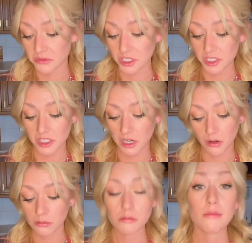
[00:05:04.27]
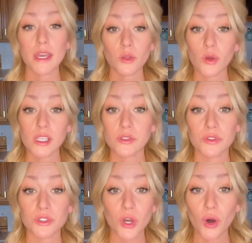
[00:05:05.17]
just, you know, make the rest of
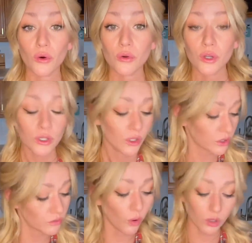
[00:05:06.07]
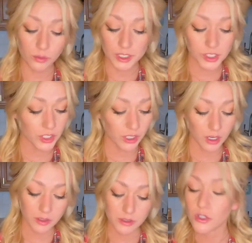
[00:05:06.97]
your dough, roll them in
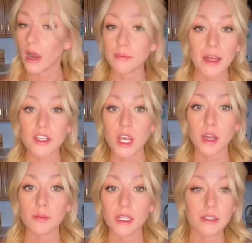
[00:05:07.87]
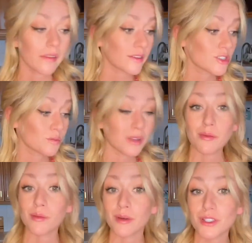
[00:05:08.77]
sugar, drop that jam in, and then just plop
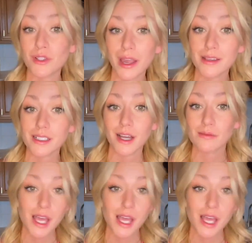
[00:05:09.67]
them on the tray as it comes